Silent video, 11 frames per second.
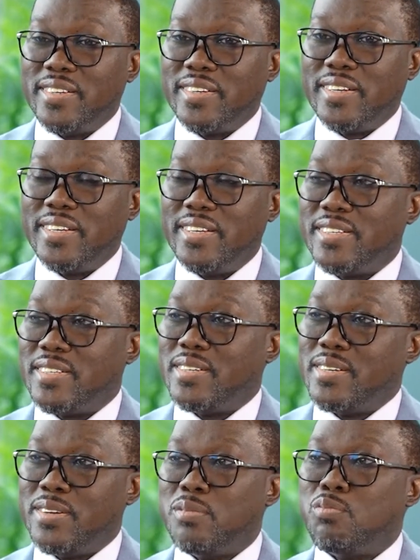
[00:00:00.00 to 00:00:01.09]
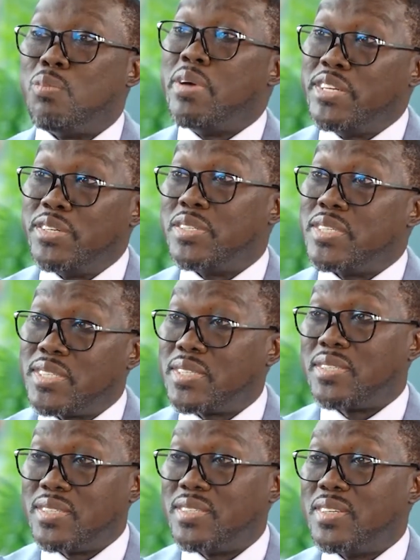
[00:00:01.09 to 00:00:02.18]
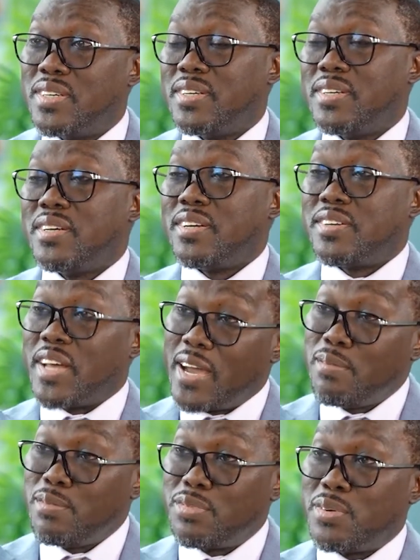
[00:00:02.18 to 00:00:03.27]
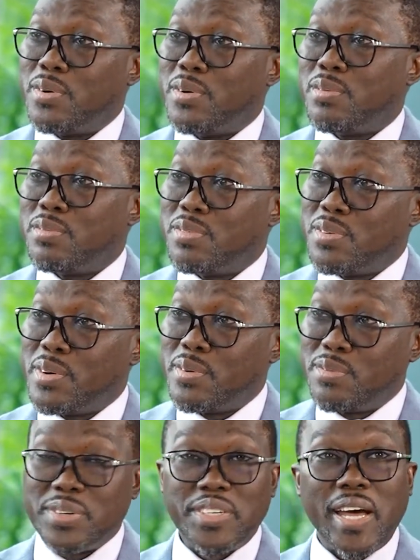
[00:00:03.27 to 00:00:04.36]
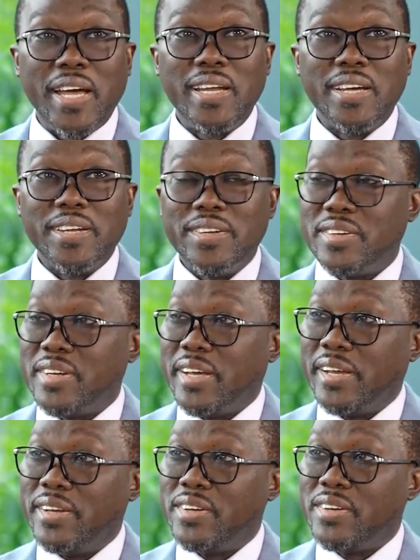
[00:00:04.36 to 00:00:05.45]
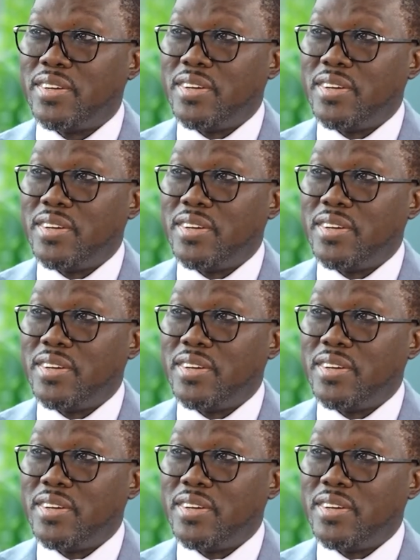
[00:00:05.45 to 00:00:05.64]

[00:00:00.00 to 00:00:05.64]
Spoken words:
really is a momentous time for Thailand, and